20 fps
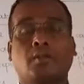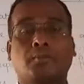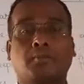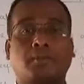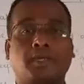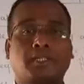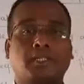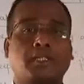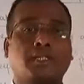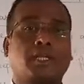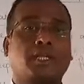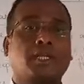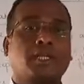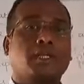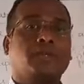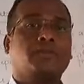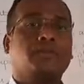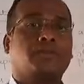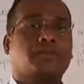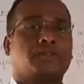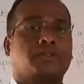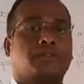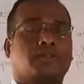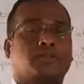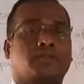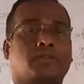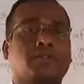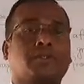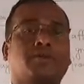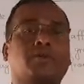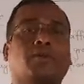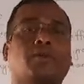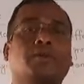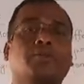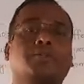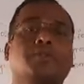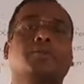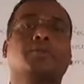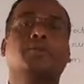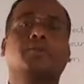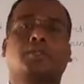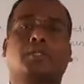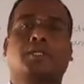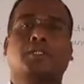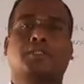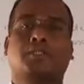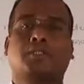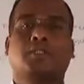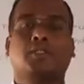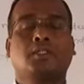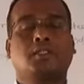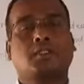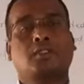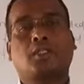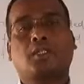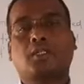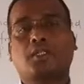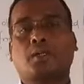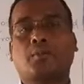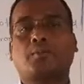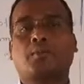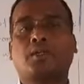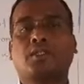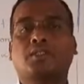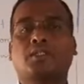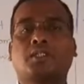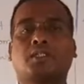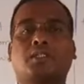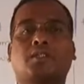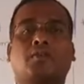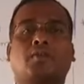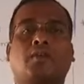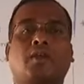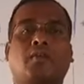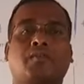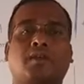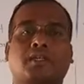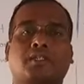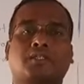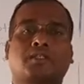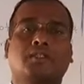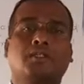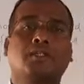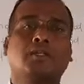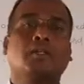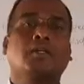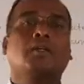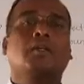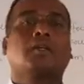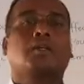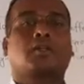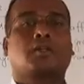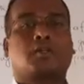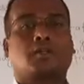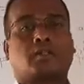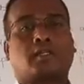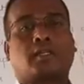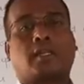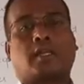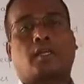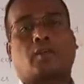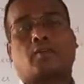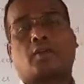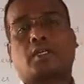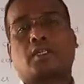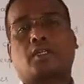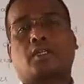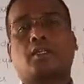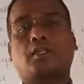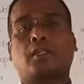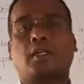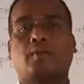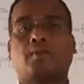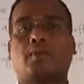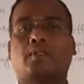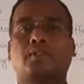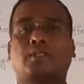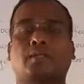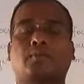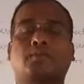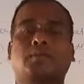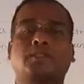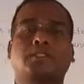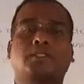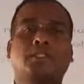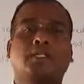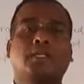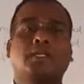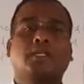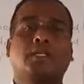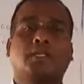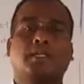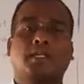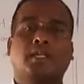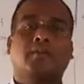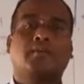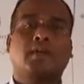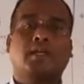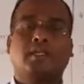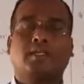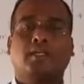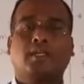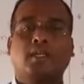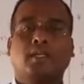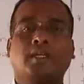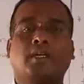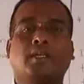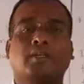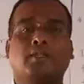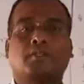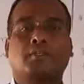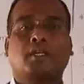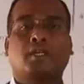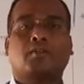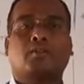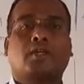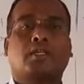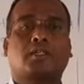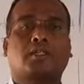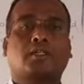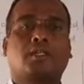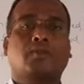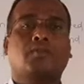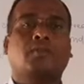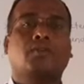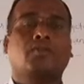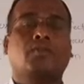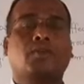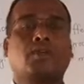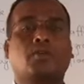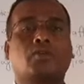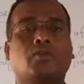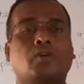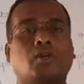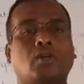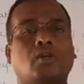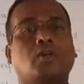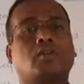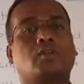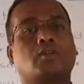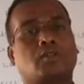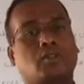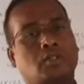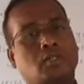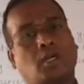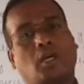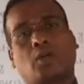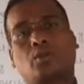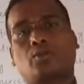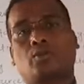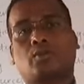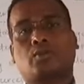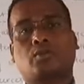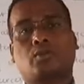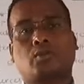But if we want to do that, then compulsory it will affect the water tablet. That means day by day the water table will go down.